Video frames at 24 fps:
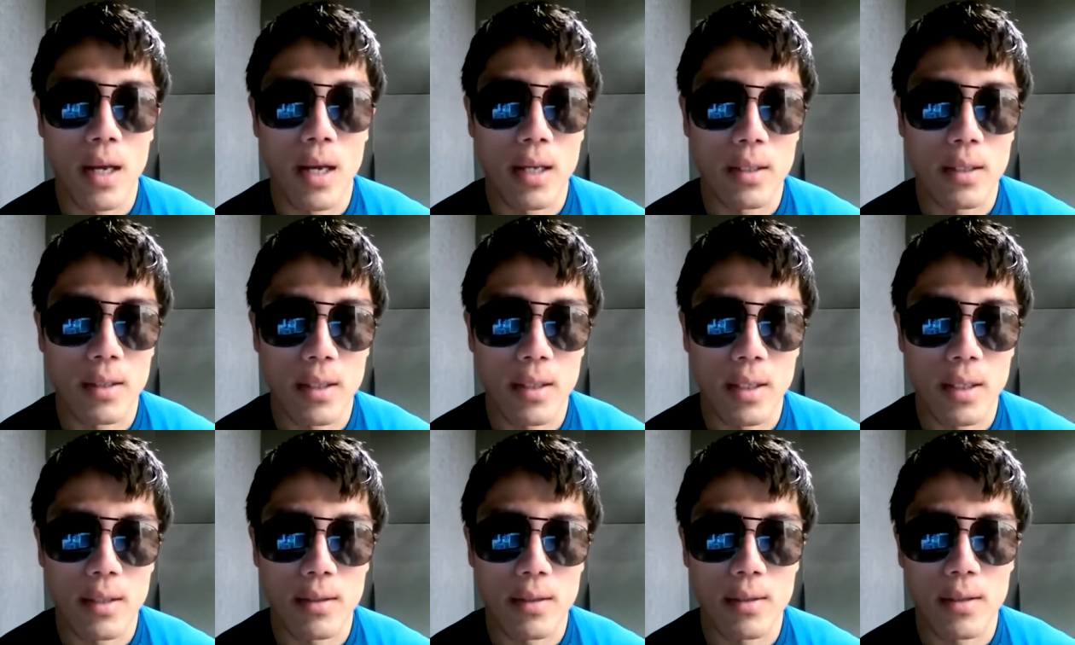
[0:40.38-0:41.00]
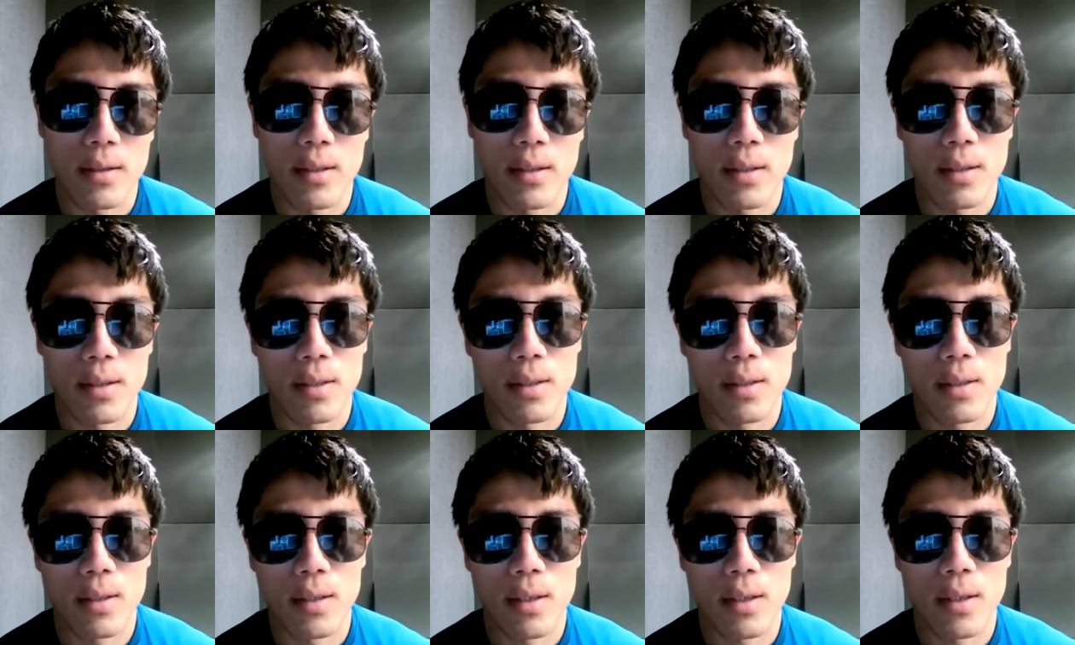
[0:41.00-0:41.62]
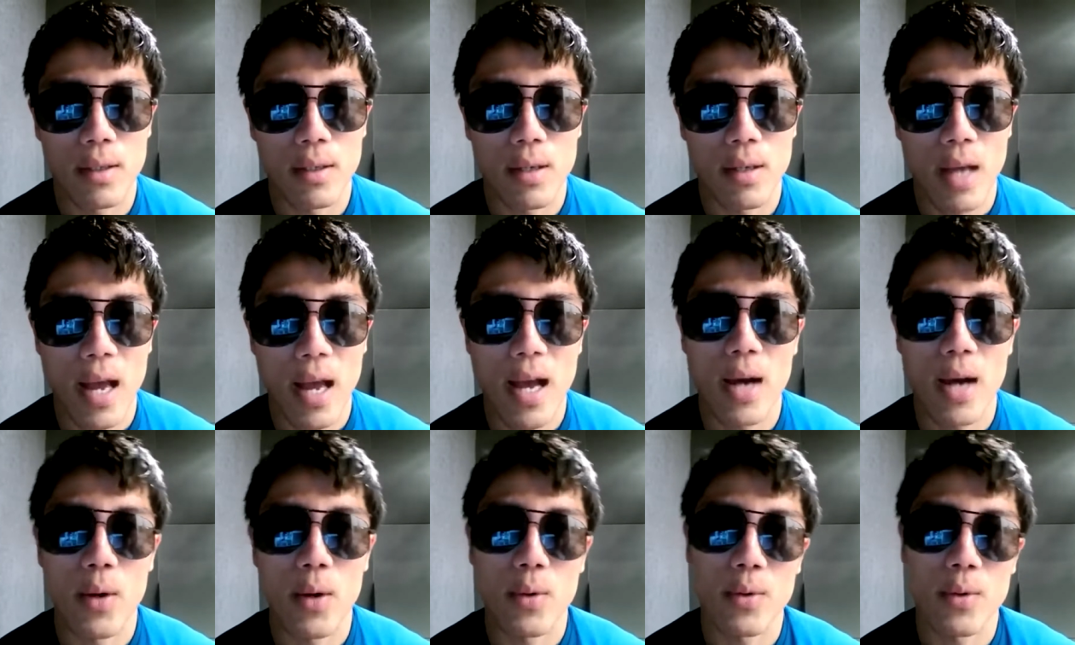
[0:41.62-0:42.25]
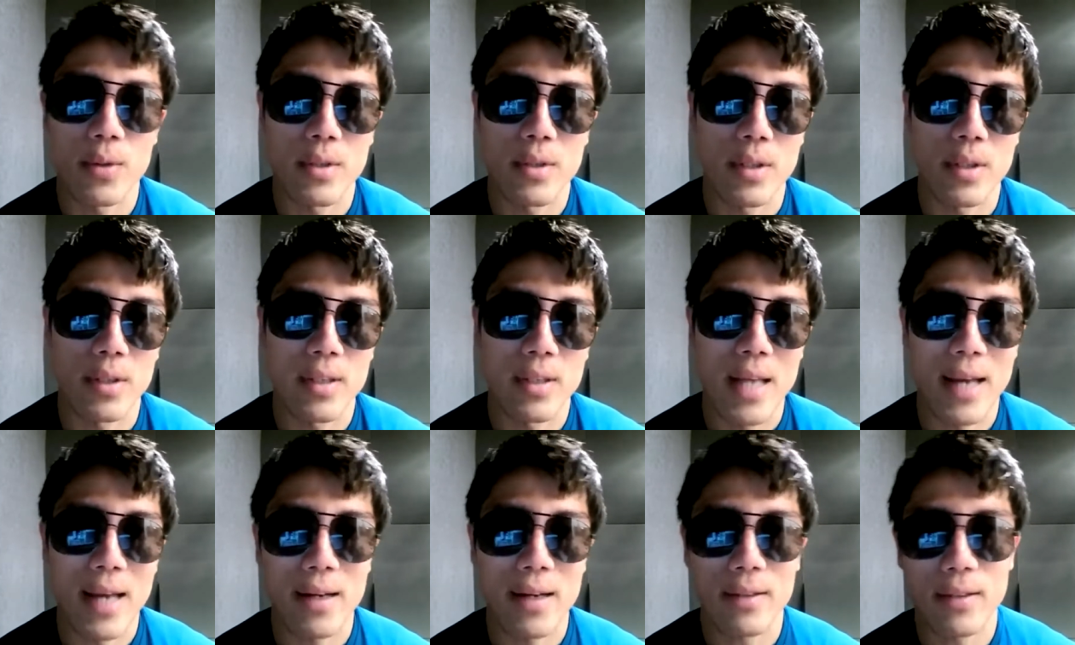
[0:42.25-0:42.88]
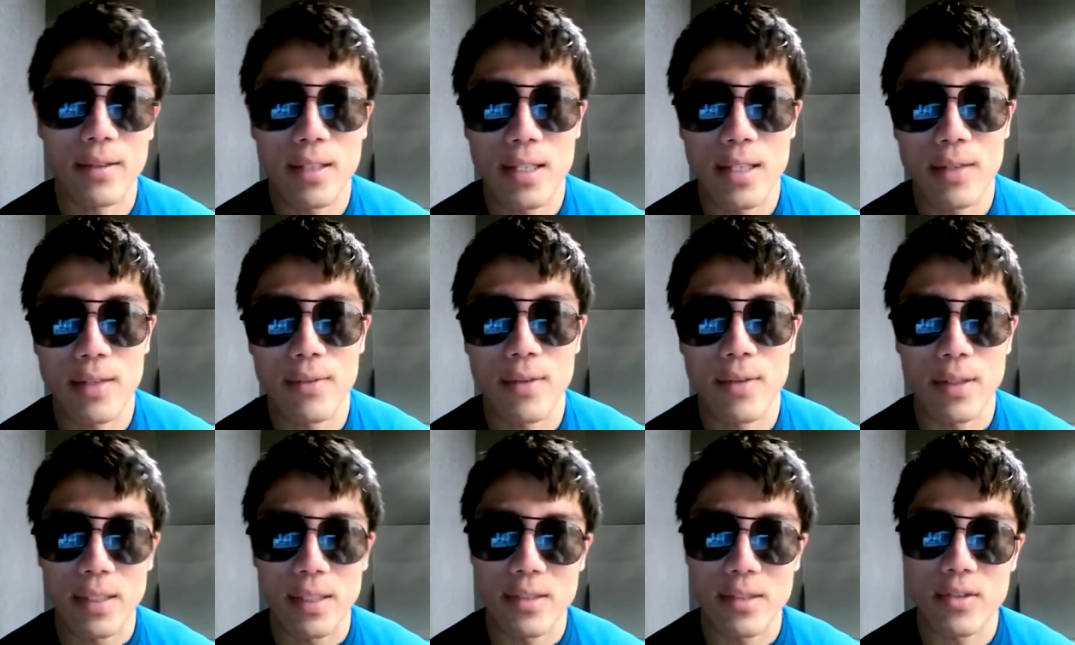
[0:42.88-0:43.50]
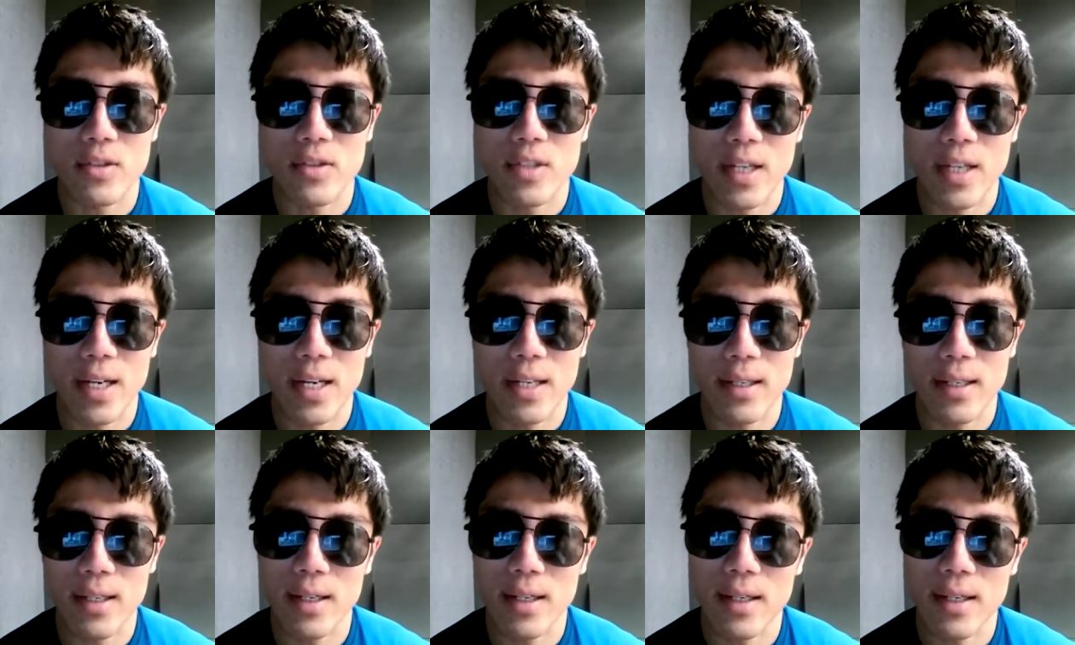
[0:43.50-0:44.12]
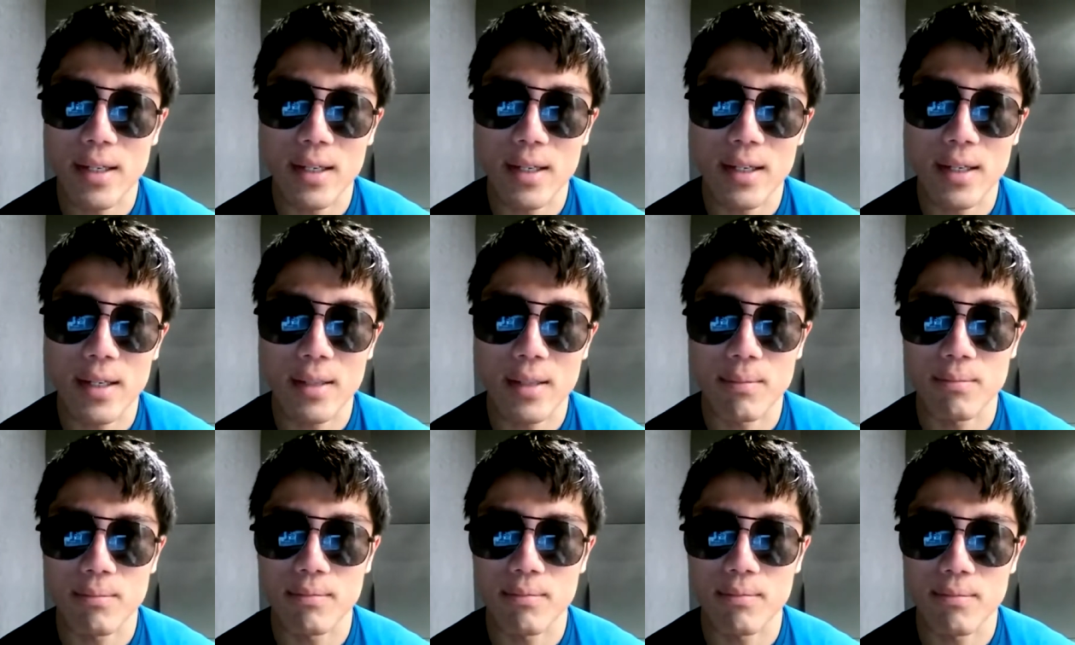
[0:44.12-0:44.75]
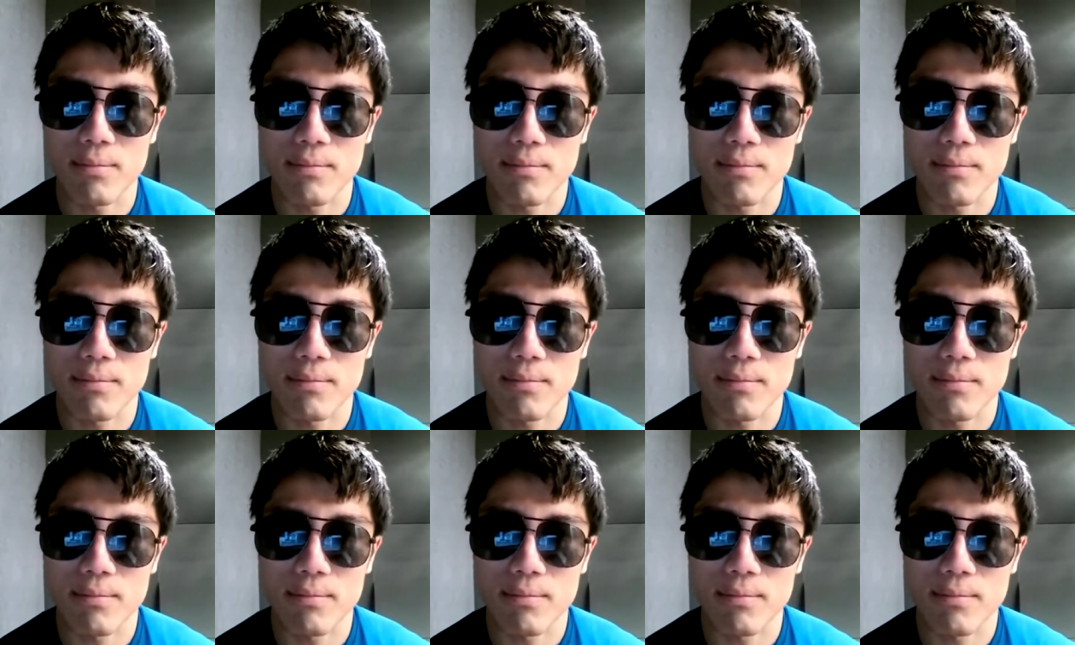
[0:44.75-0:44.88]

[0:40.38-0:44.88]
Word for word: and then how the narrative against China